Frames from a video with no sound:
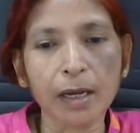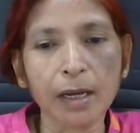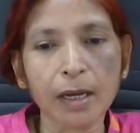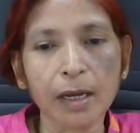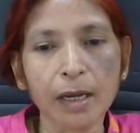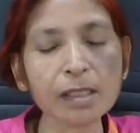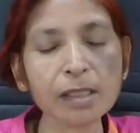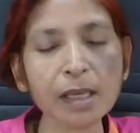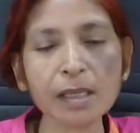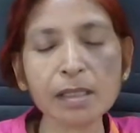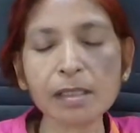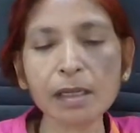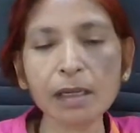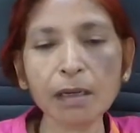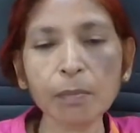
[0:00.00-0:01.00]
These
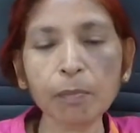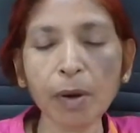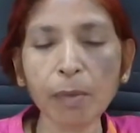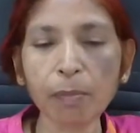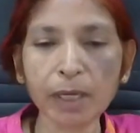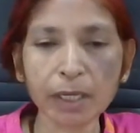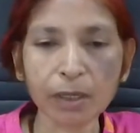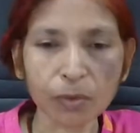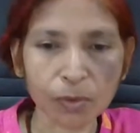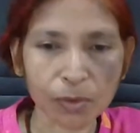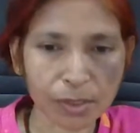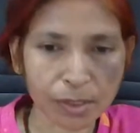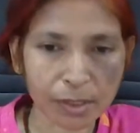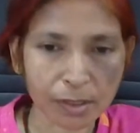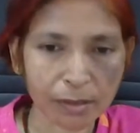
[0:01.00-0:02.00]
things are public
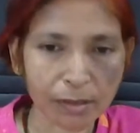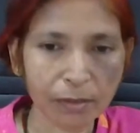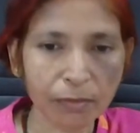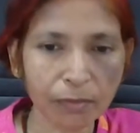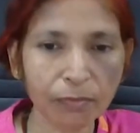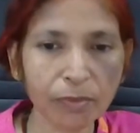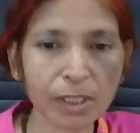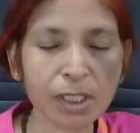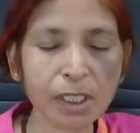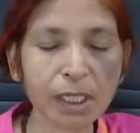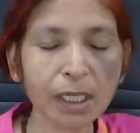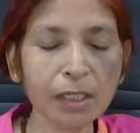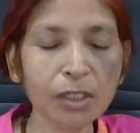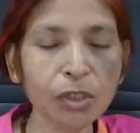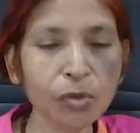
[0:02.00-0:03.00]
goods which
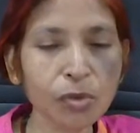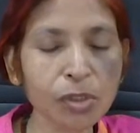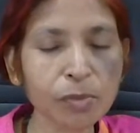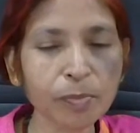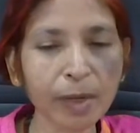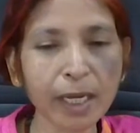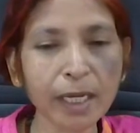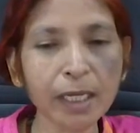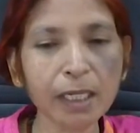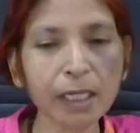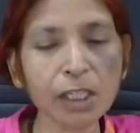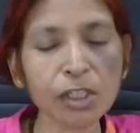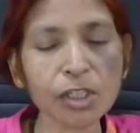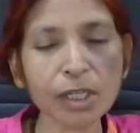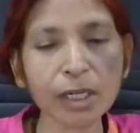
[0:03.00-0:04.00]
can use by
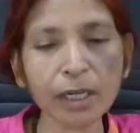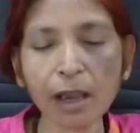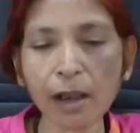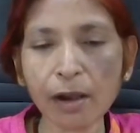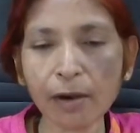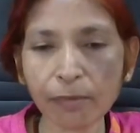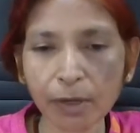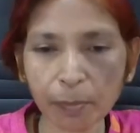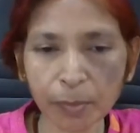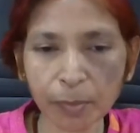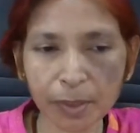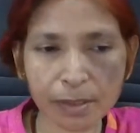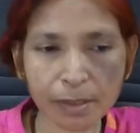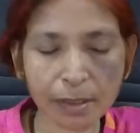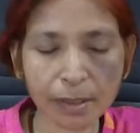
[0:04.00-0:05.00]
each and every
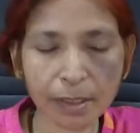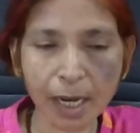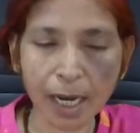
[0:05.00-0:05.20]
person,